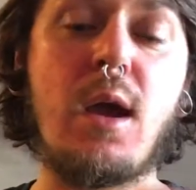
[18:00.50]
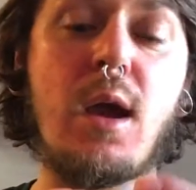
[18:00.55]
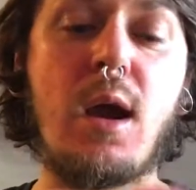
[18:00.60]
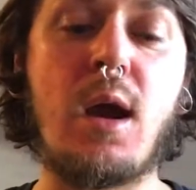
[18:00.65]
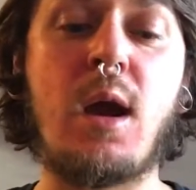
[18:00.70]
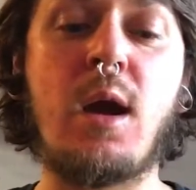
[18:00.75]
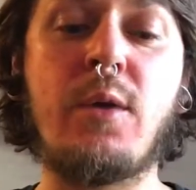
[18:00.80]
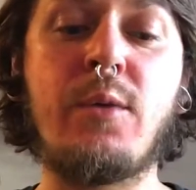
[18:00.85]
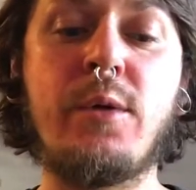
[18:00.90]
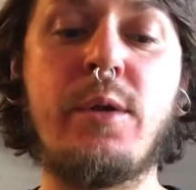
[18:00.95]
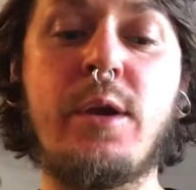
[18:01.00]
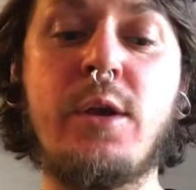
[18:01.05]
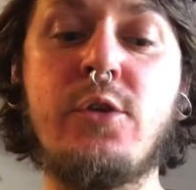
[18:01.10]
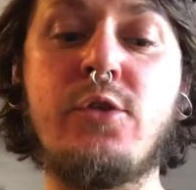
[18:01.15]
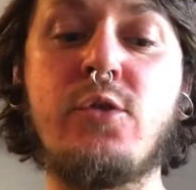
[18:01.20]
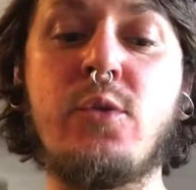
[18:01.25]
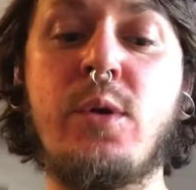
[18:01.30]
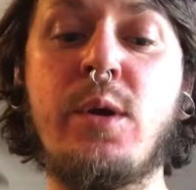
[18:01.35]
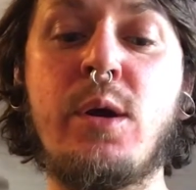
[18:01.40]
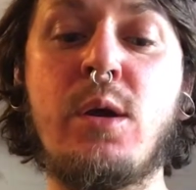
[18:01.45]
I really
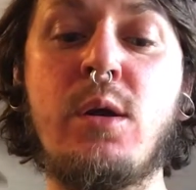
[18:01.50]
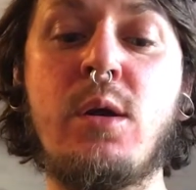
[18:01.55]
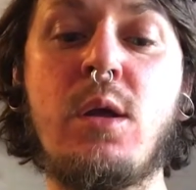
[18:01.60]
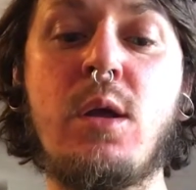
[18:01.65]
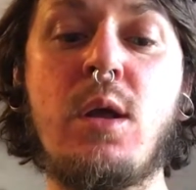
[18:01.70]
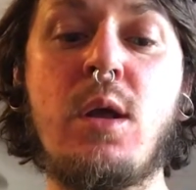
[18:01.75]
enjoy it.